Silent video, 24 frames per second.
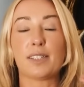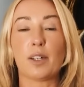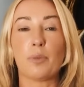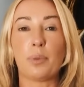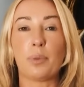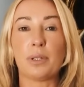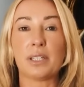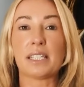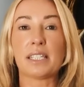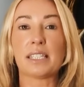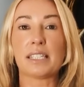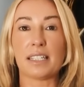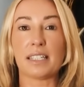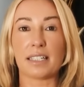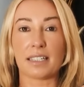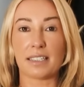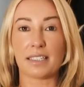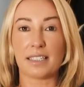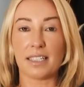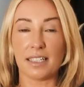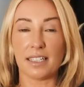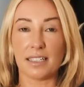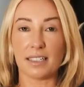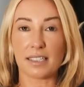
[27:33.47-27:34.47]
up in
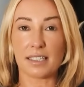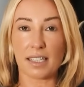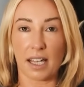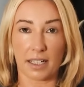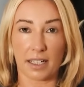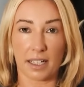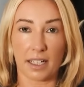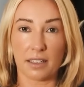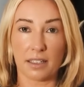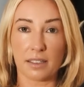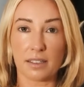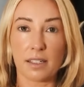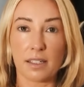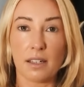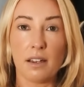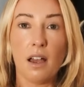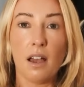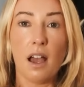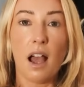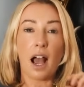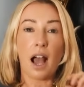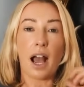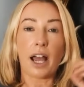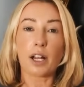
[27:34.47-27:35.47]
60 seconds.
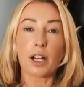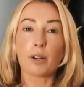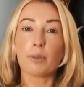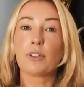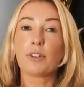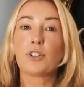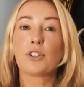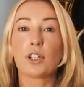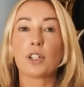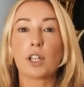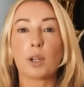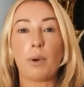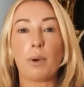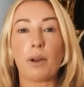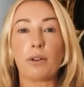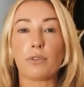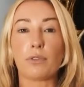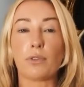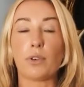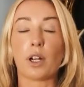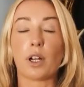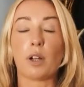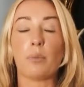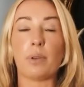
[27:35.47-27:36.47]
I originally went
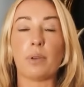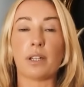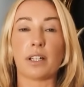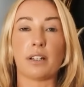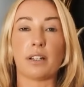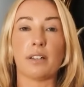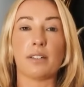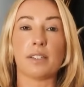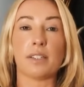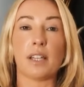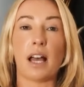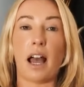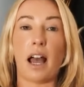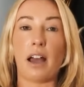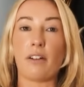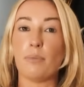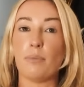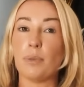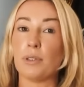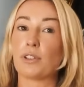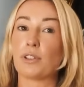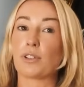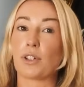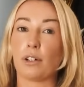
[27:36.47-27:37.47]
for it because I've
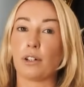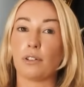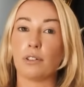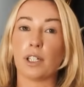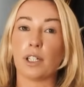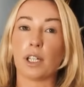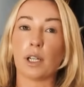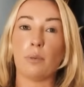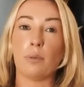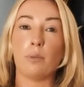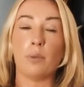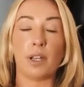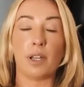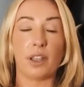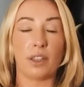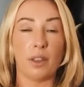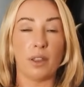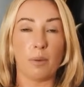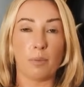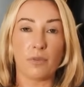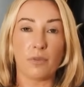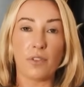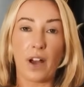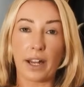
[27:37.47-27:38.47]
been struggling with
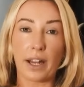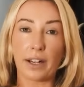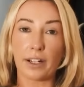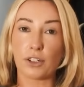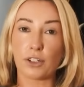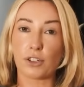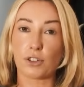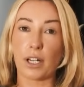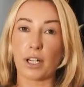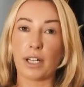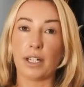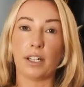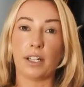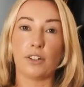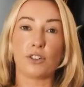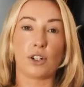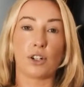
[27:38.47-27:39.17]
lymphatic drainage